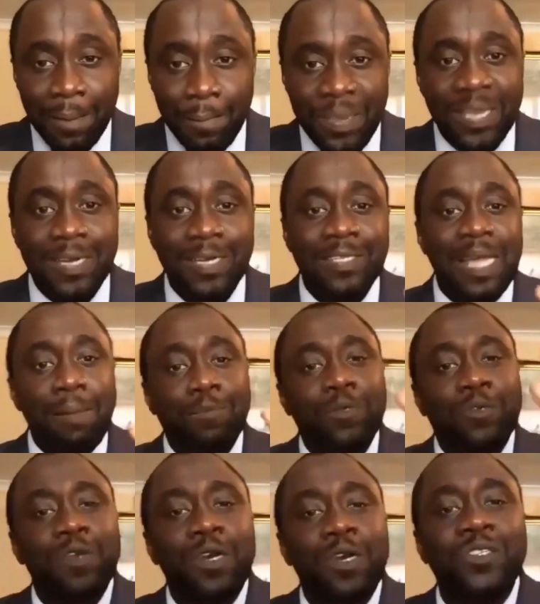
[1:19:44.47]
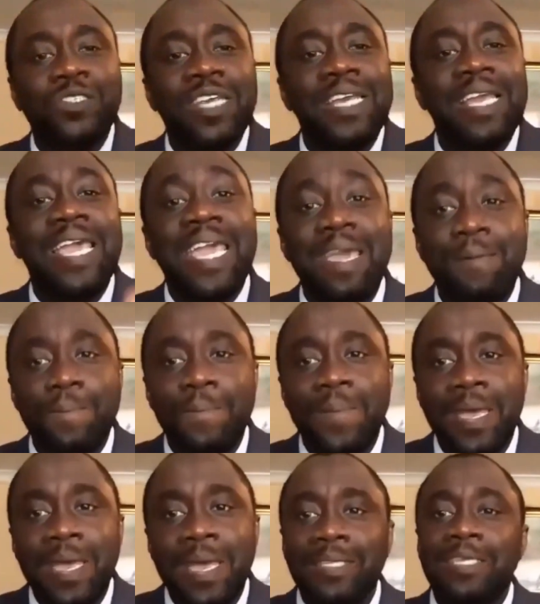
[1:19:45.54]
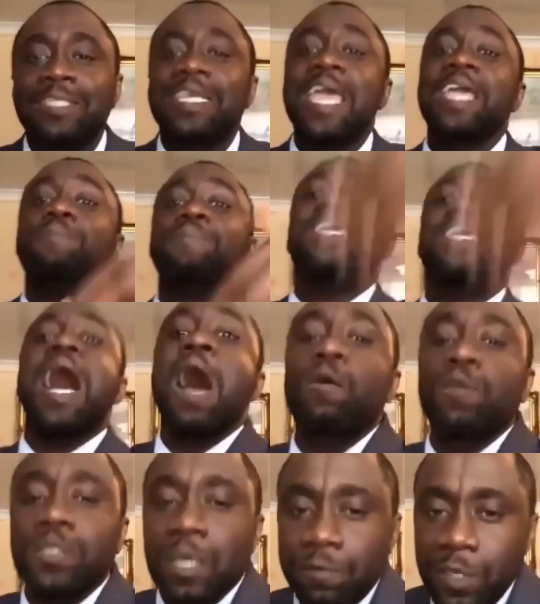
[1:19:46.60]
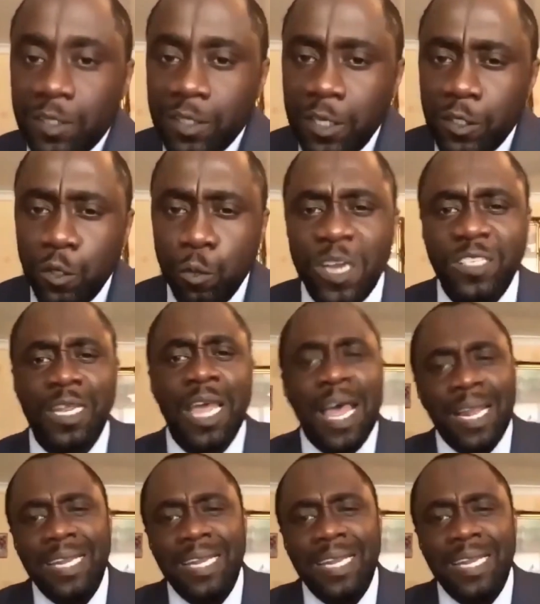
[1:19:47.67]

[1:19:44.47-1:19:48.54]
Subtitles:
because I'm trusting him to take me out of the situation.